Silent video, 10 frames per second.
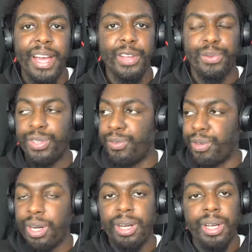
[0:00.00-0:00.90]
Edwards, you've
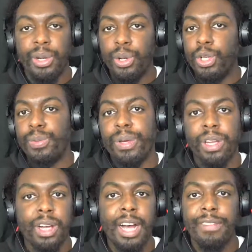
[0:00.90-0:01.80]
got Usman and
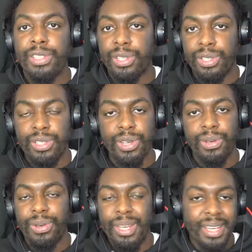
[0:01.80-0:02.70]
Covington
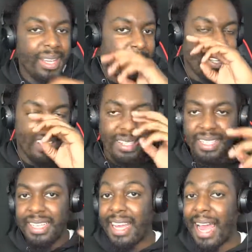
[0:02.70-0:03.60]
too.
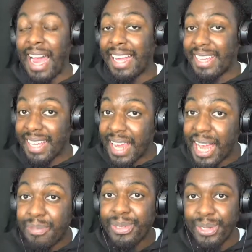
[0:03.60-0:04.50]
Adding
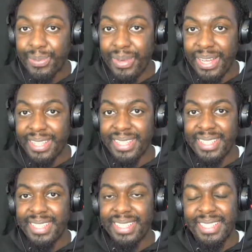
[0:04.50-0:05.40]
him to the mix,
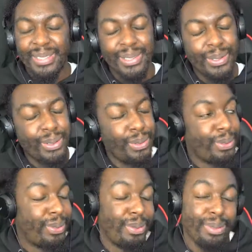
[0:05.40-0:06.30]

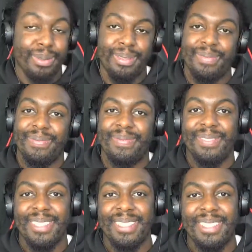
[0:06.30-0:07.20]
oof,
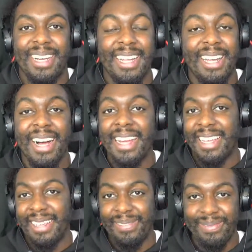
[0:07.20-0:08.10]
I like
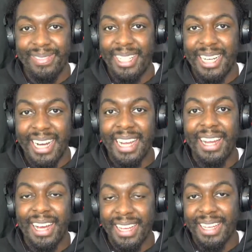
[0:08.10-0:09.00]
it. I
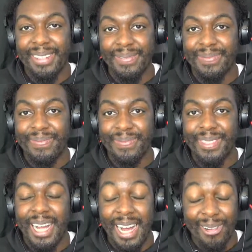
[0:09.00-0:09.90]
like it.
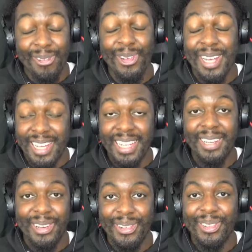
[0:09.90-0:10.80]
I
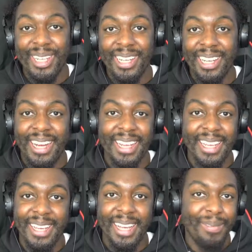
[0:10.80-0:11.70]
really, really like
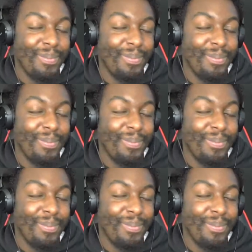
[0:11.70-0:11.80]
it.